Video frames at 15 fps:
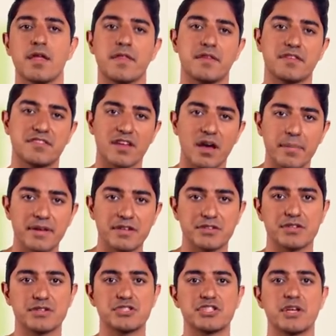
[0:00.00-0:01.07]
The
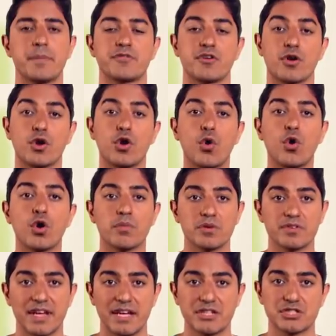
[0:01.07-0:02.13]
sub-internships are core
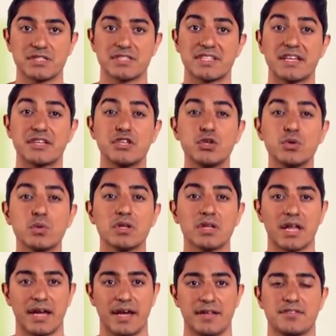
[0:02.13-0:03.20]
rotations that
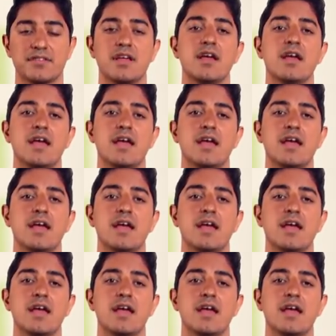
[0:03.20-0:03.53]
utilize